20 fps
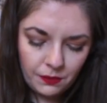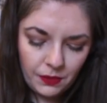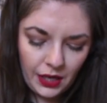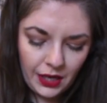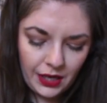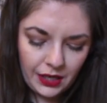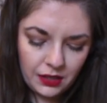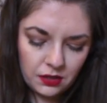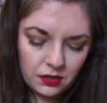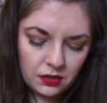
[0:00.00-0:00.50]

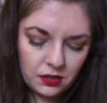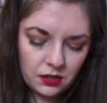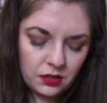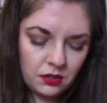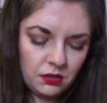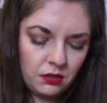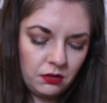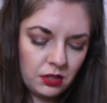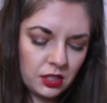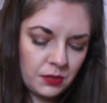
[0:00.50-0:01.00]
and
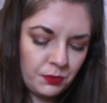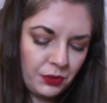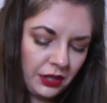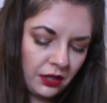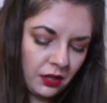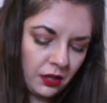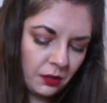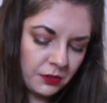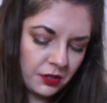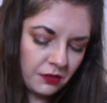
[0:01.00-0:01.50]
as soon as
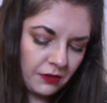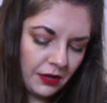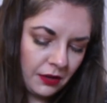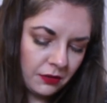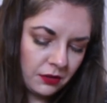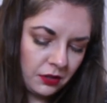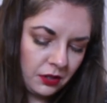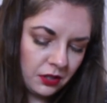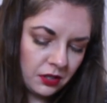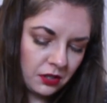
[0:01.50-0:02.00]
spring comes
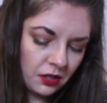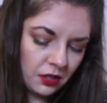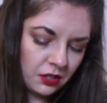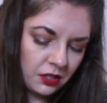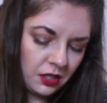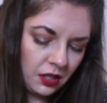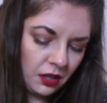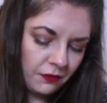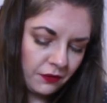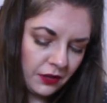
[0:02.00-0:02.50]
around and you start
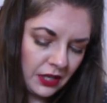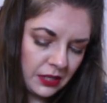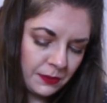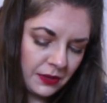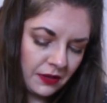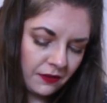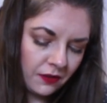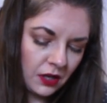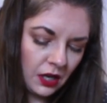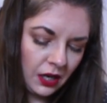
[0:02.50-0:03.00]
to see the first
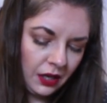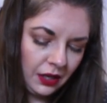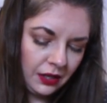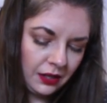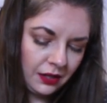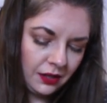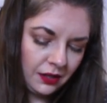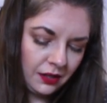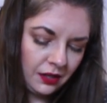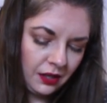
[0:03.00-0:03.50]
bit of
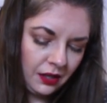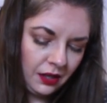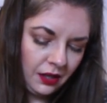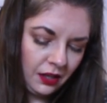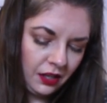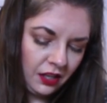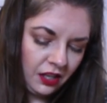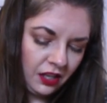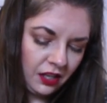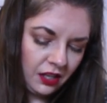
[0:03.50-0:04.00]
color,
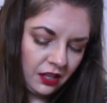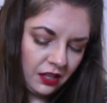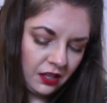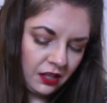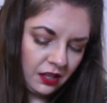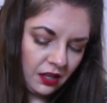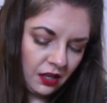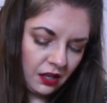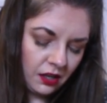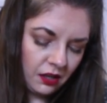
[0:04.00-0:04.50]

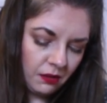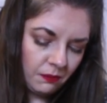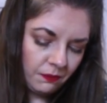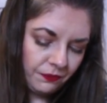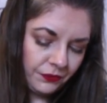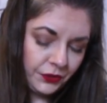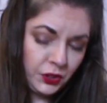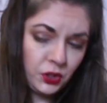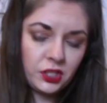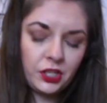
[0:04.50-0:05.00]

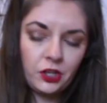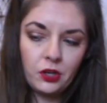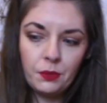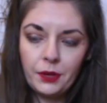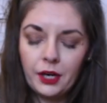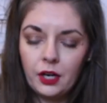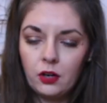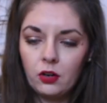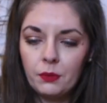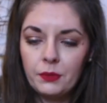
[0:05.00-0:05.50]
usually on
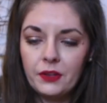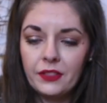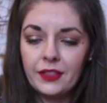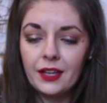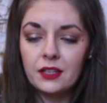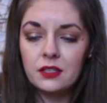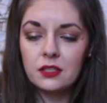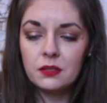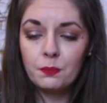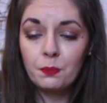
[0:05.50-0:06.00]
my allotment
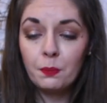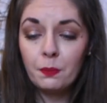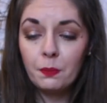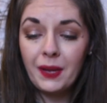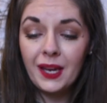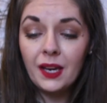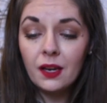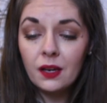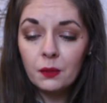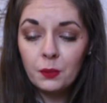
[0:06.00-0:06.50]
that's
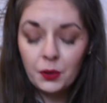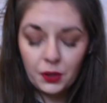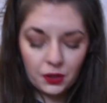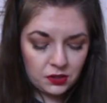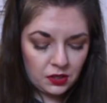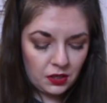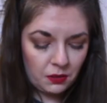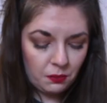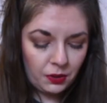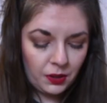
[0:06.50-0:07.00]
pink
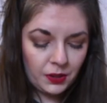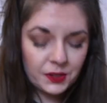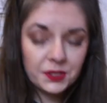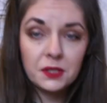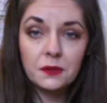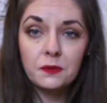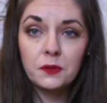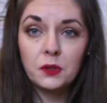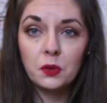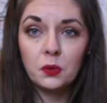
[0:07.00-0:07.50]
because I
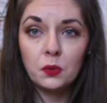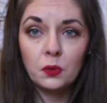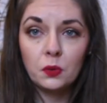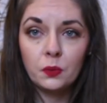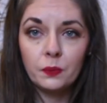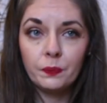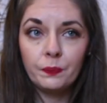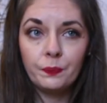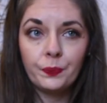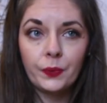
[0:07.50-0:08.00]
planted a
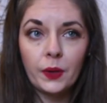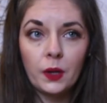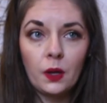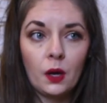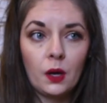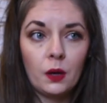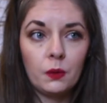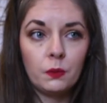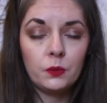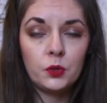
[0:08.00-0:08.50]
few
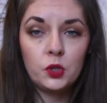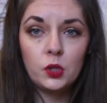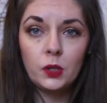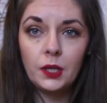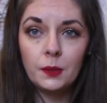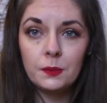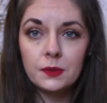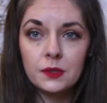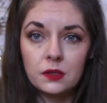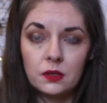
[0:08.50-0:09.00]

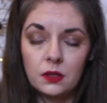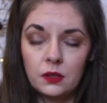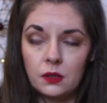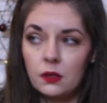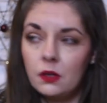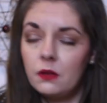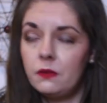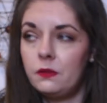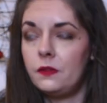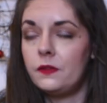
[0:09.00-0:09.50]
tulips. I don't
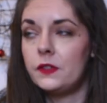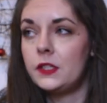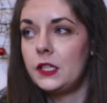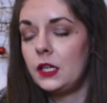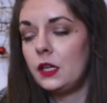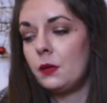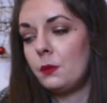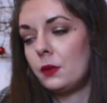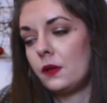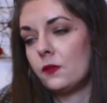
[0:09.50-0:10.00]
know if you've
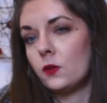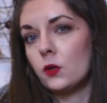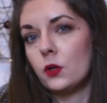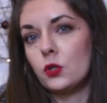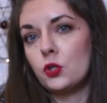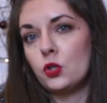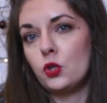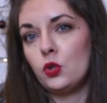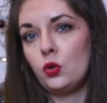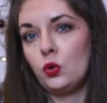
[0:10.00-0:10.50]
seen it, but I've
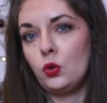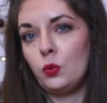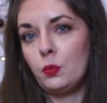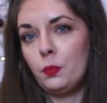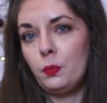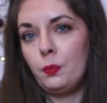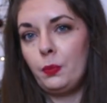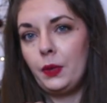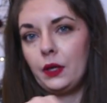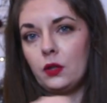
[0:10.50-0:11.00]
got two
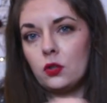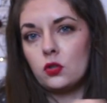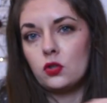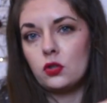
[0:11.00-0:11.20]
big